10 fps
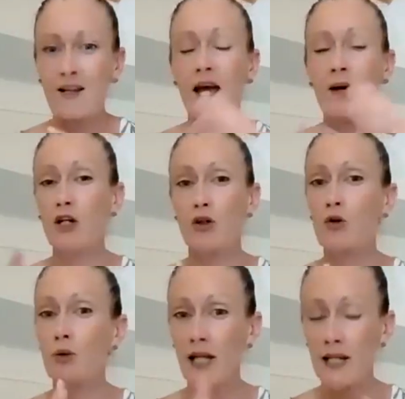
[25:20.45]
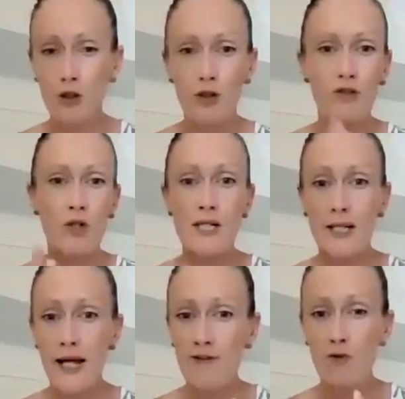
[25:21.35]
And we could call that universe,
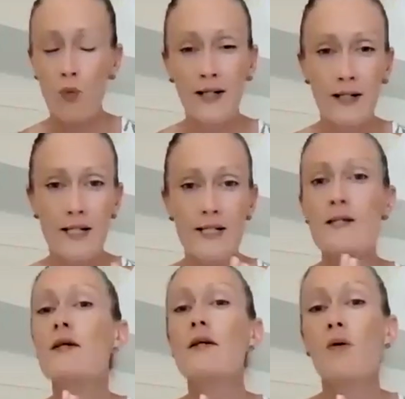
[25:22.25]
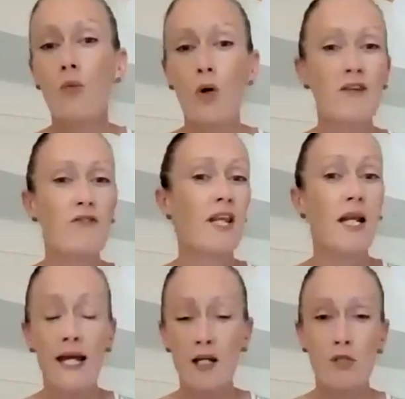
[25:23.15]
love, oneness, whatever the
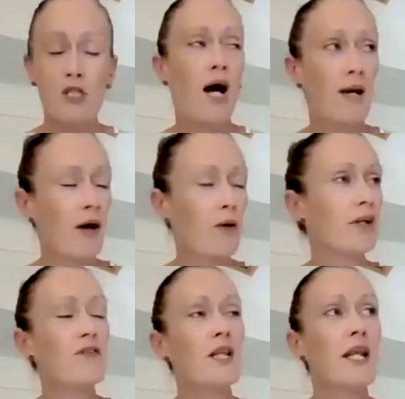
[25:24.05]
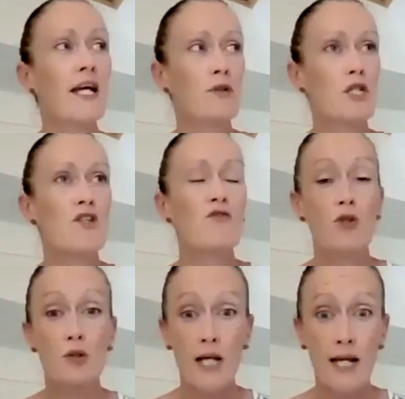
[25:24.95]
language, high power, whatever the language is for
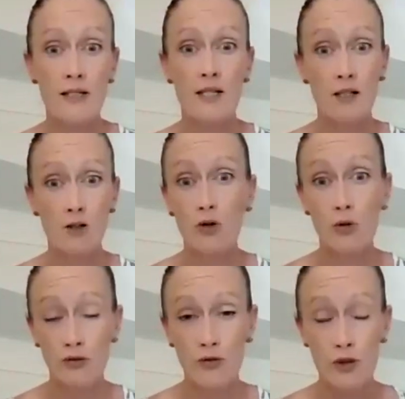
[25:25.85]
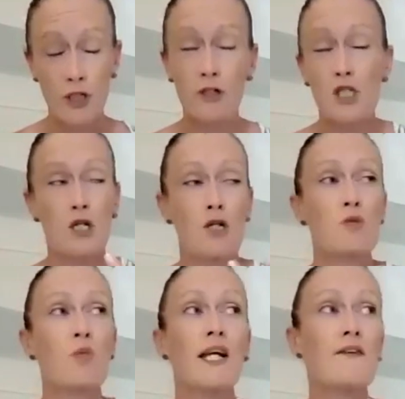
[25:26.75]
your deity and your
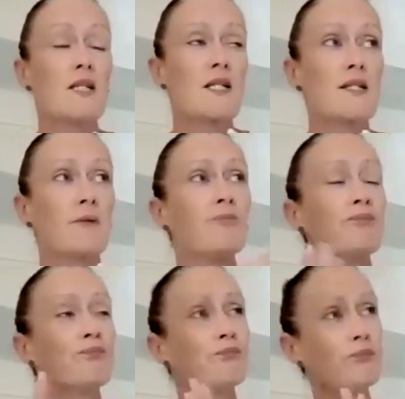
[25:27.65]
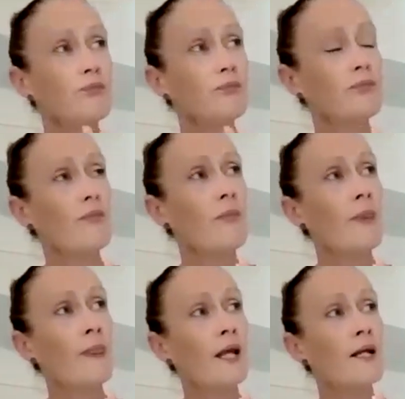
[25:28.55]
cherished belief system
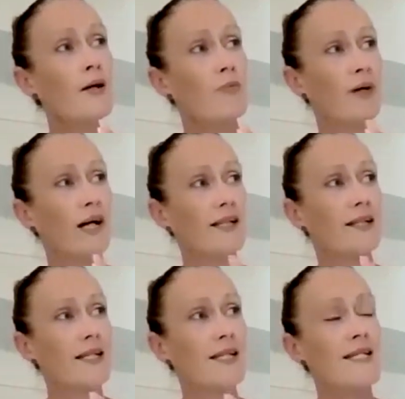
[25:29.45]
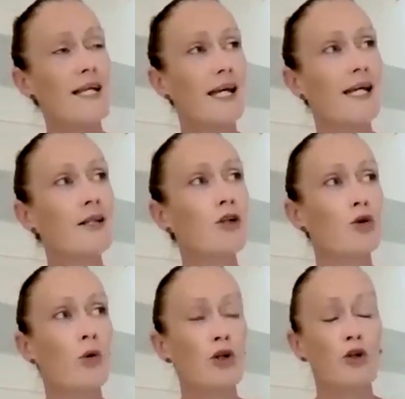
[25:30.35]
but it is in you
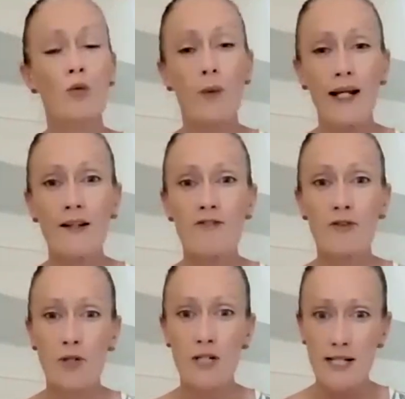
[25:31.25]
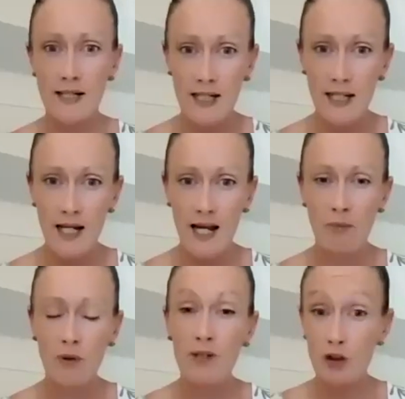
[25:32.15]
what you're waiting for is in here. And
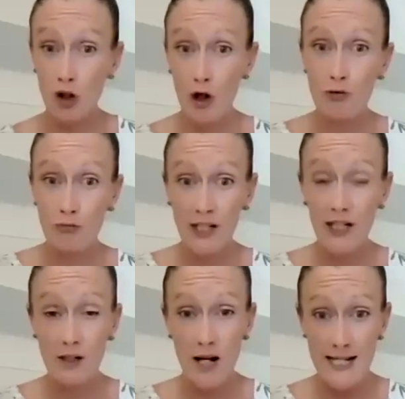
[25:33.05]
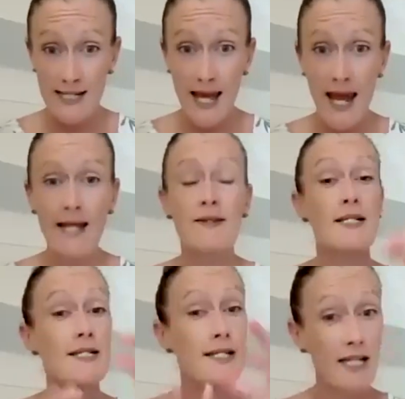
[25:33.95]
when we don't recognize that, the
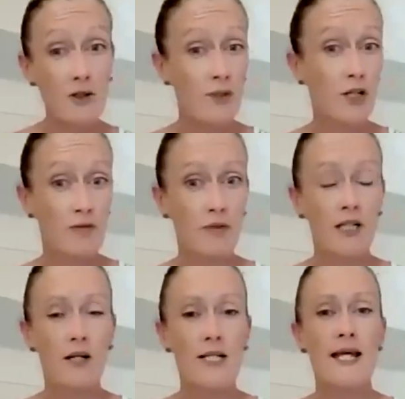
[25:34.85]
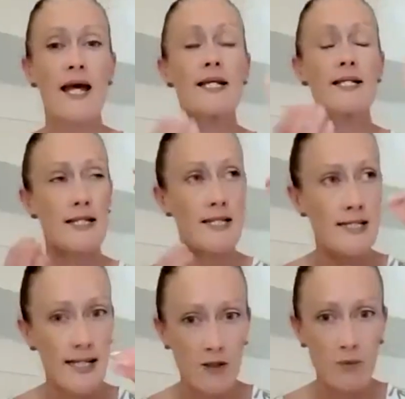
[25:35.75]
second we don't recognize that is the
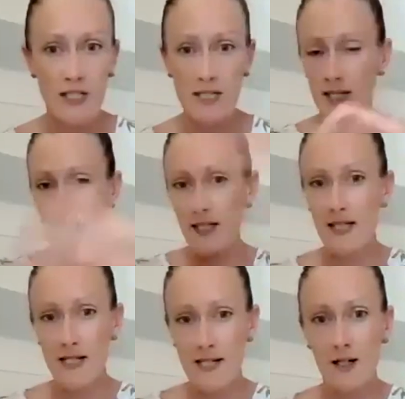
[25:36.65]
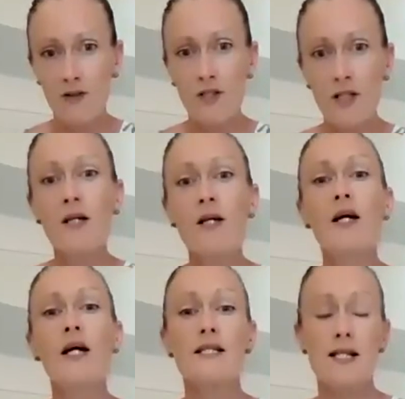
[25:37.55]
second we disconnect ourselves,
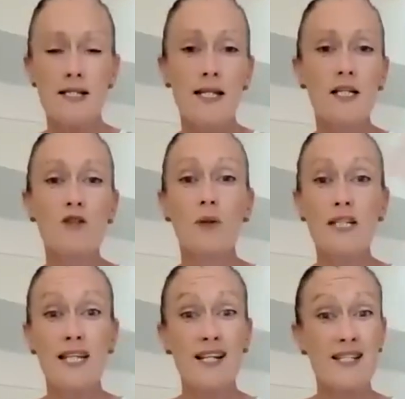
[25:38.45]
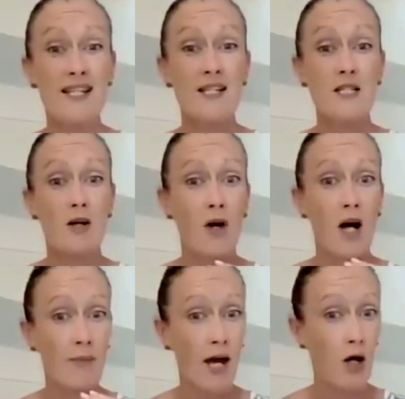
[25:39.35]
is the second we get a sense of
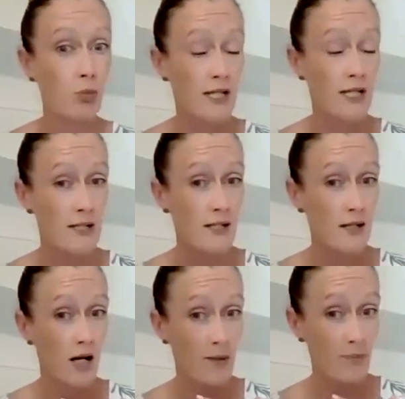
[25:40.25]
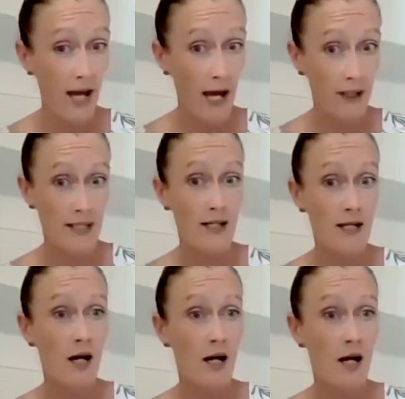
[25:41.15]
I'm helpless, I'm powerless,
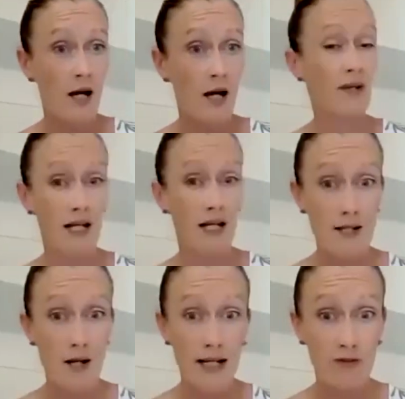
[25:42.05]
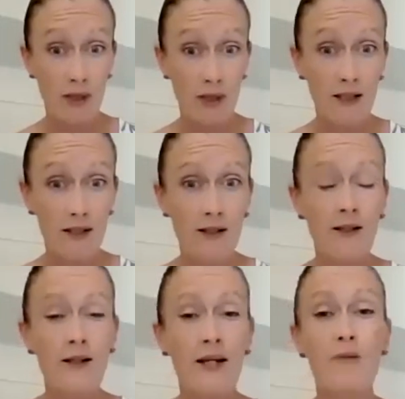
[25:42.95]
I need something outside of me.
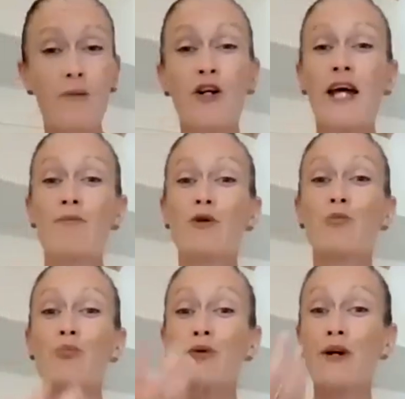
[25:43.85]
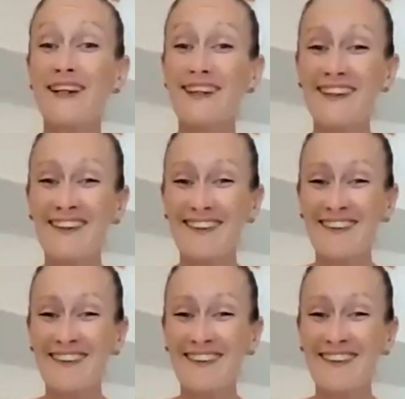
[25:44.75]
And we're not able to bring